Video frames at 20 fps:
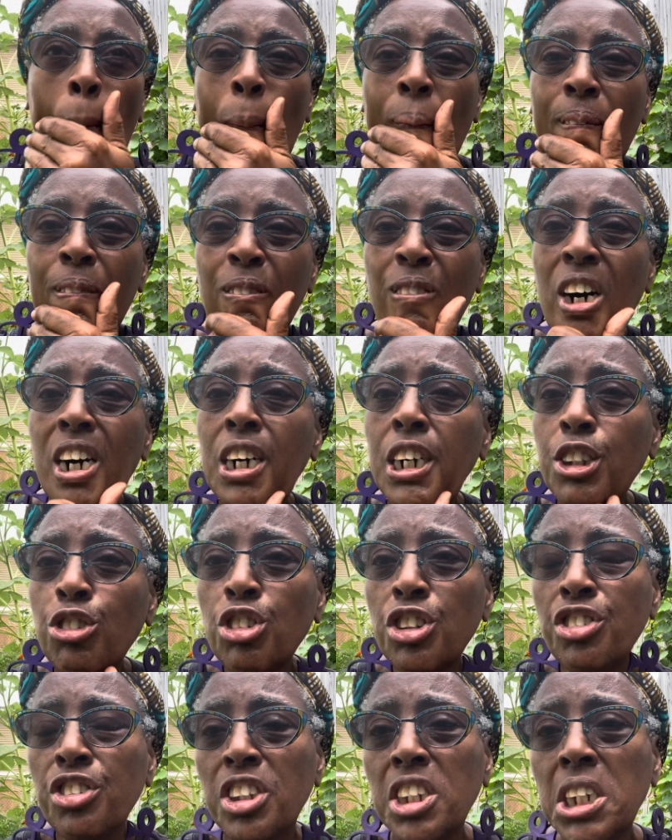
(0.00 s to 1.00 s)
for
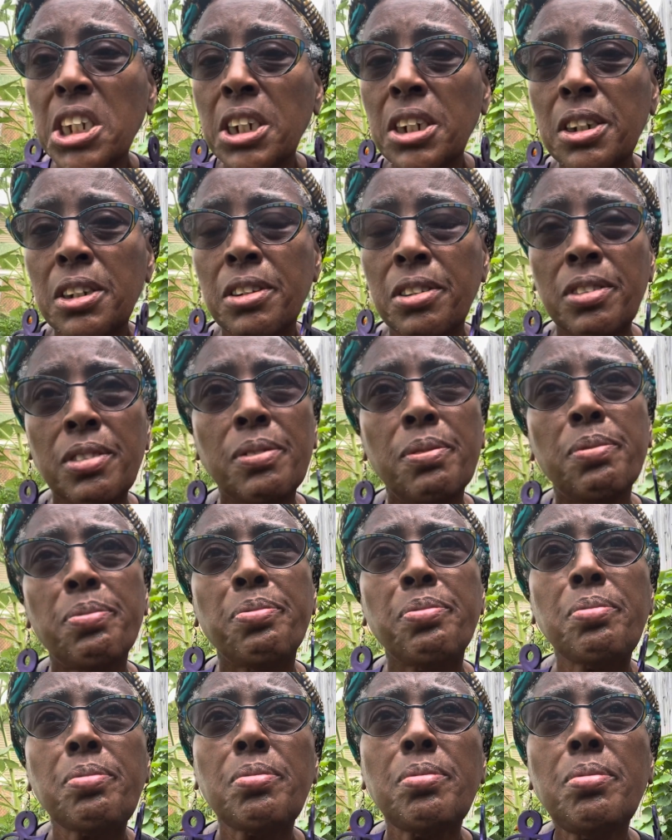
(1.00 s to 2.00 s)
hundreds of years.
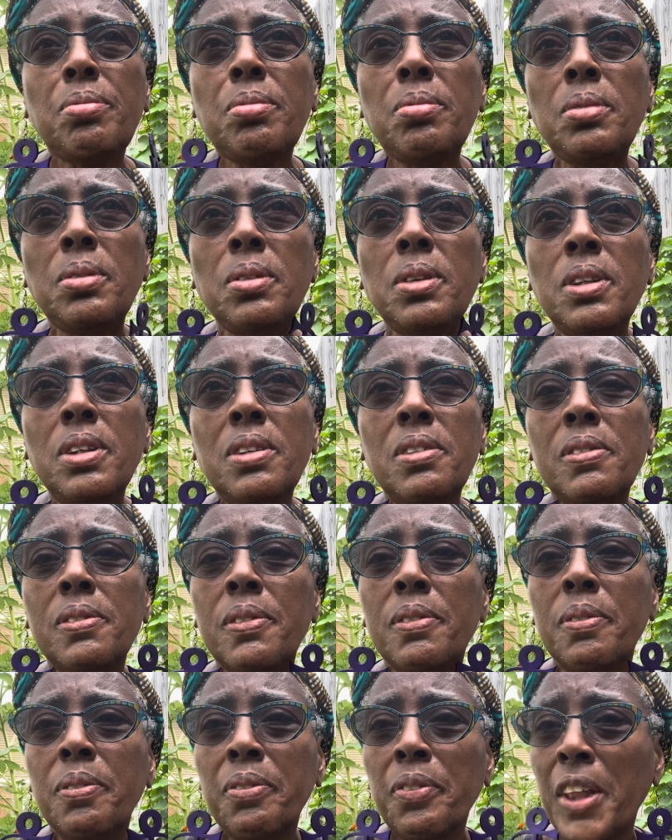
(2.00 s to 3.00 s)

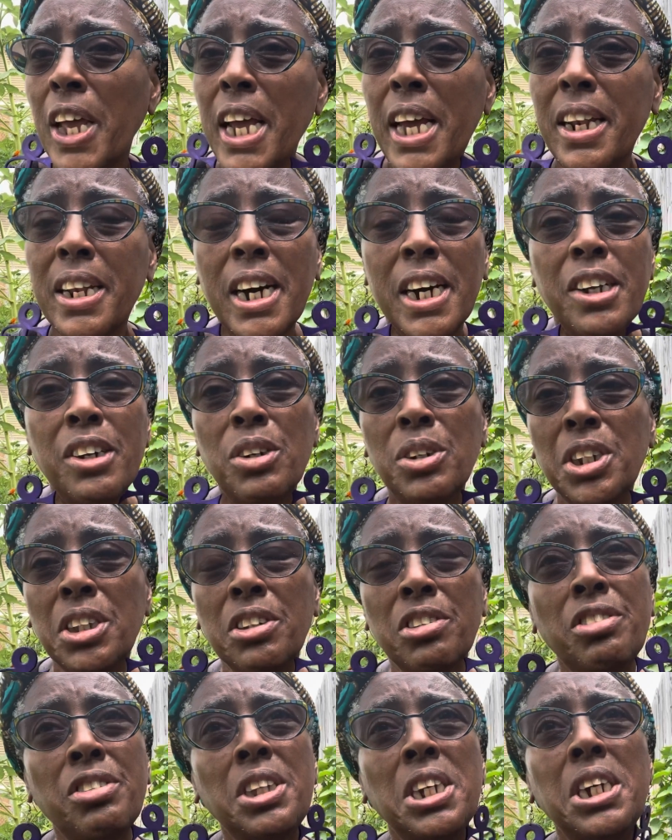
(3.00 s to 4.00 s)
That I don't
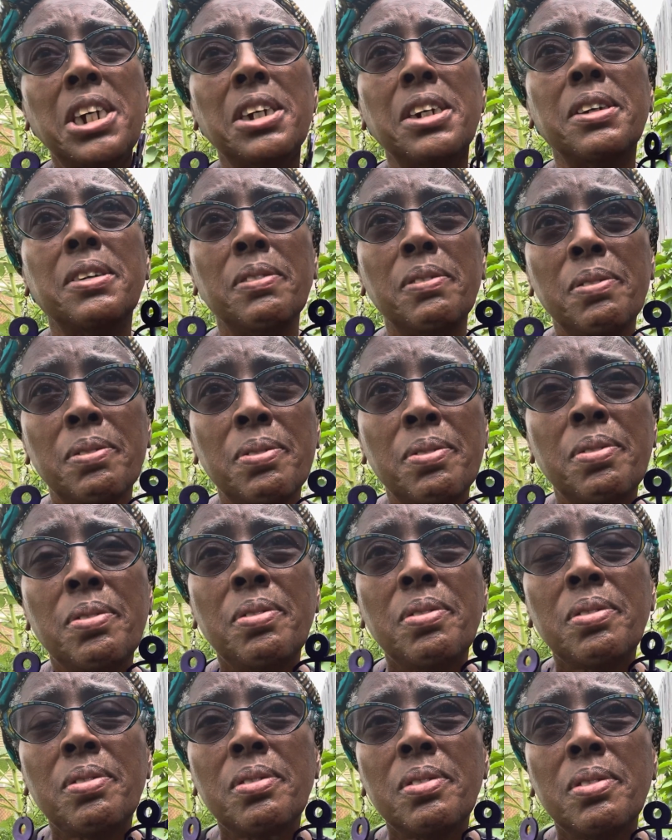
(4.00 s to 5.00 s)
understand.
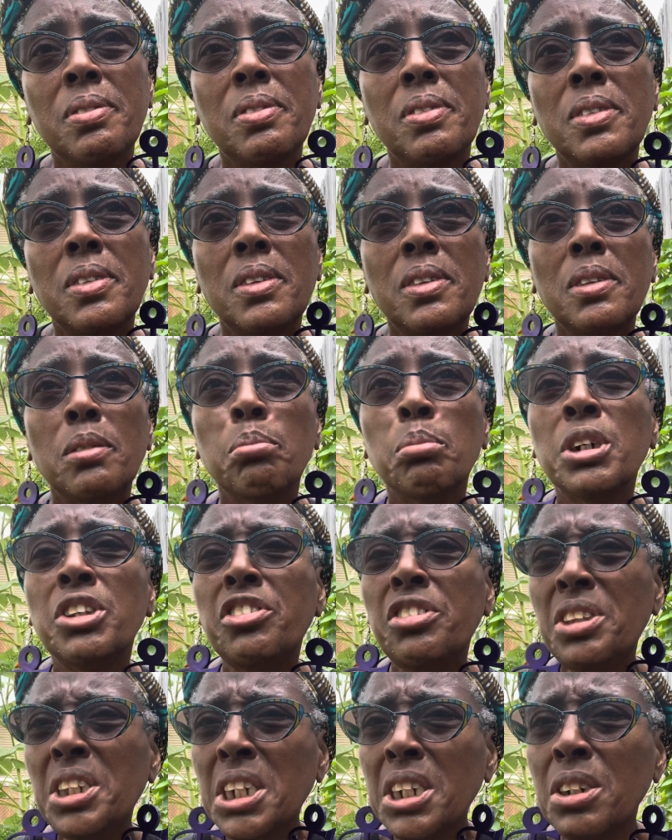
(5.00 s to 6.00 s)
But
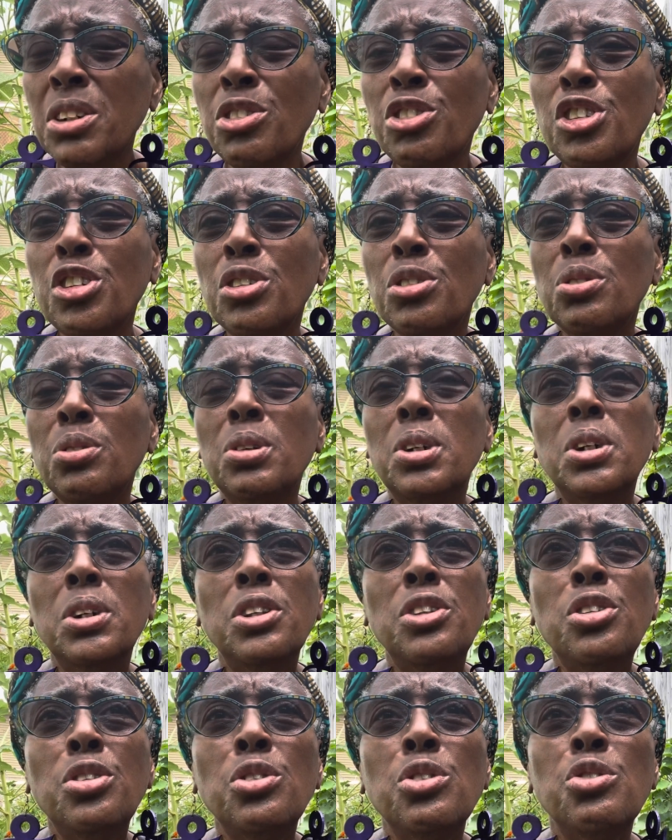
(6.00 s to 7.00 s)
still, to
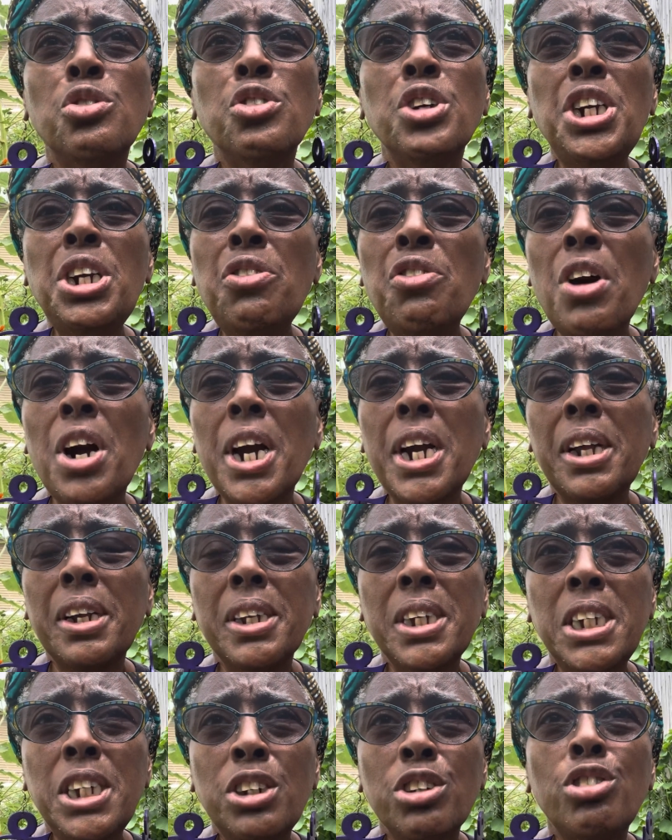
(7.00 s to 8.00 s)
rewrite
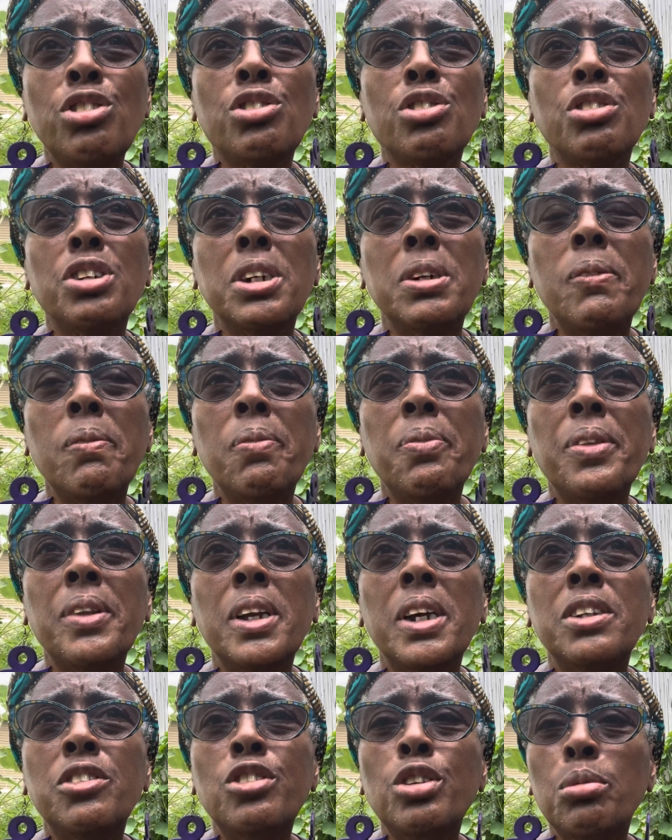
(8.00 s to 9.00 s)
history
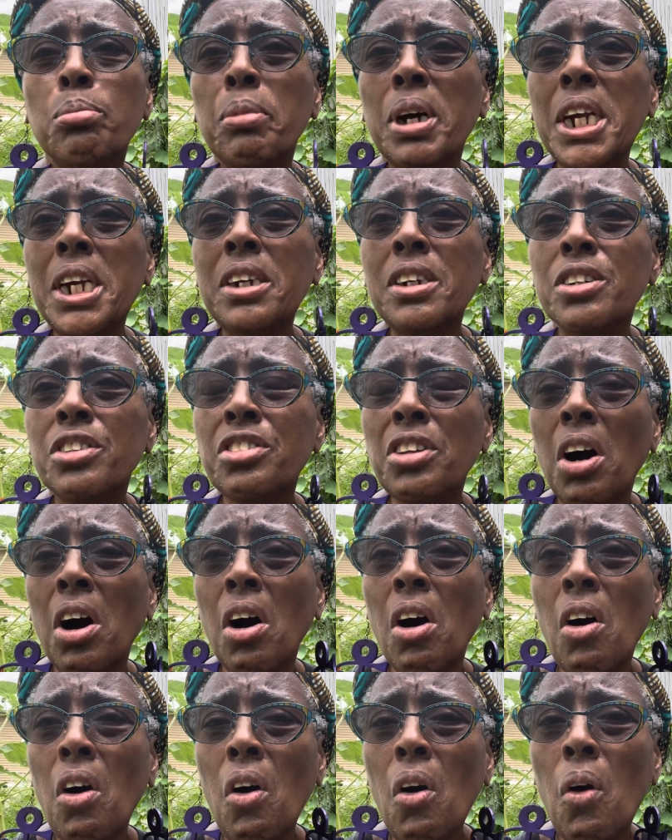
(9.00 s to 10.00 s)
to make us
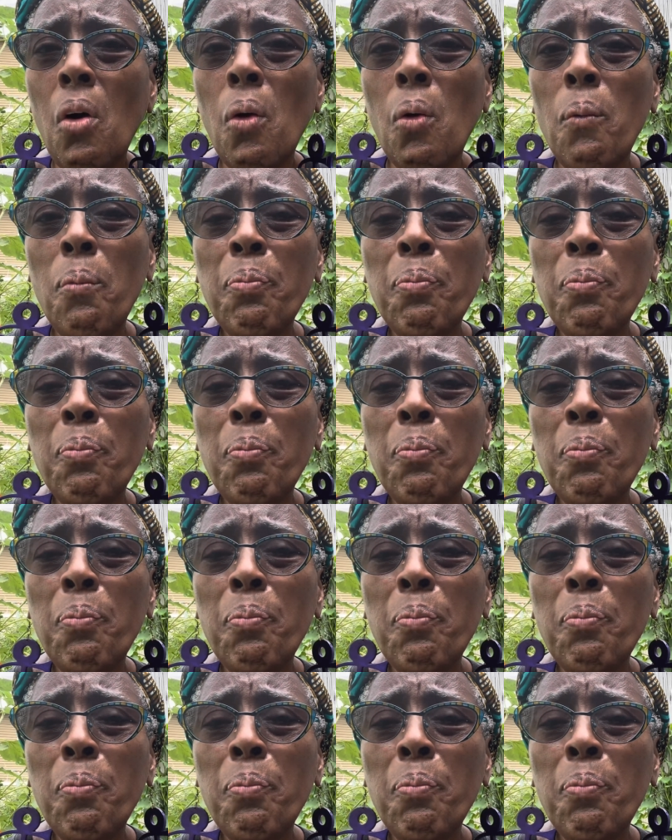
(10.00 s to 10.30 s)
all